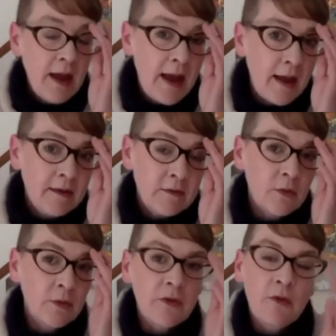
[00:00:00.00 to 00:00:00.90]
And
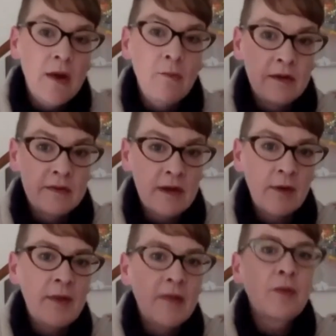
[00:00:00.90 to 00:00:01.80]
there was a great
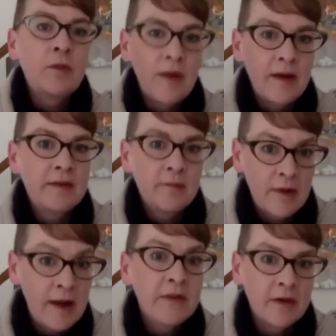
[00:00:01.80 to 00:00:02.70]
rediscovery. I mean, that's what the
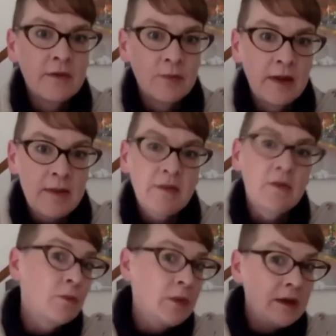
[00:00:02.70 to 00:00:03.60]
Renaissance really means.
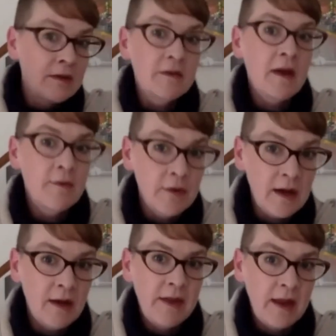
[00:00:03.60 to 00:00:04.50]
It's a
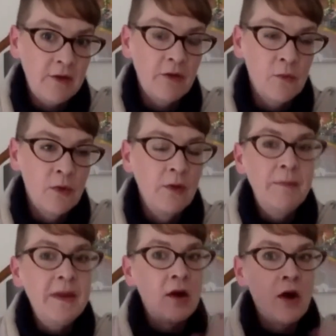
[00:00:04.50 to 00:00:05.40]
rediscovery of the ancient world